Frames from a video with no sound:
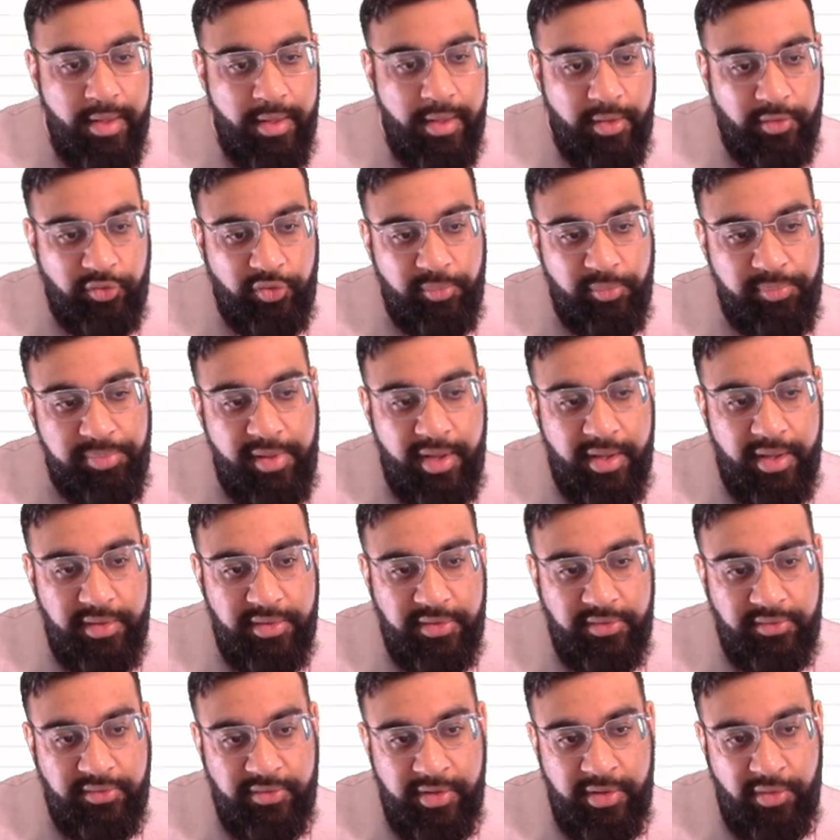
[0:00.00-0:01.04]
So plugging
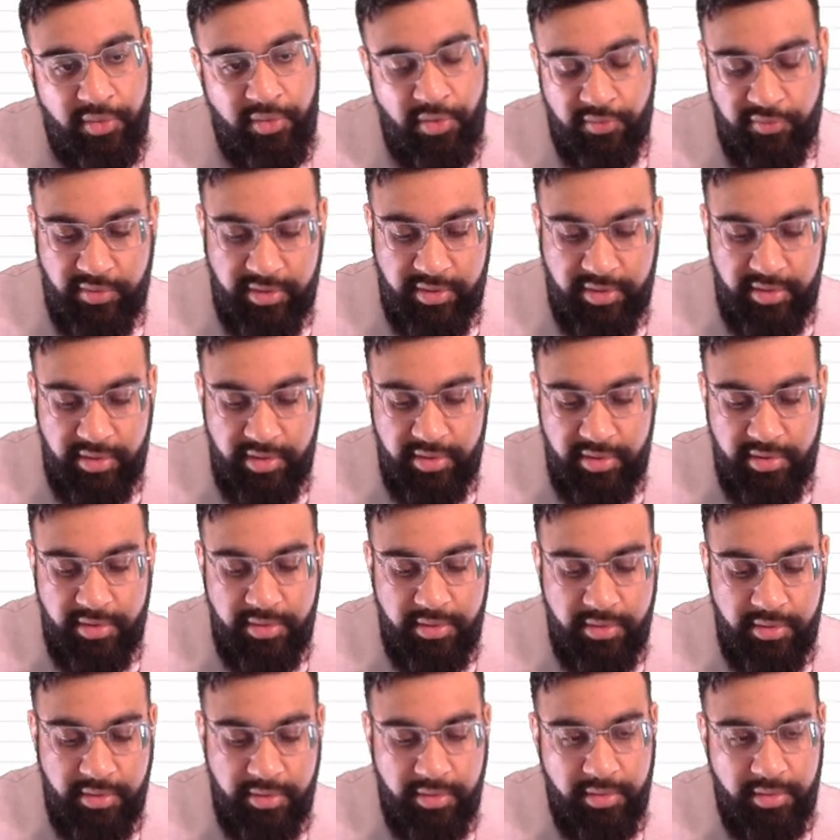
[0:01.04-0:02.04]
this in over here,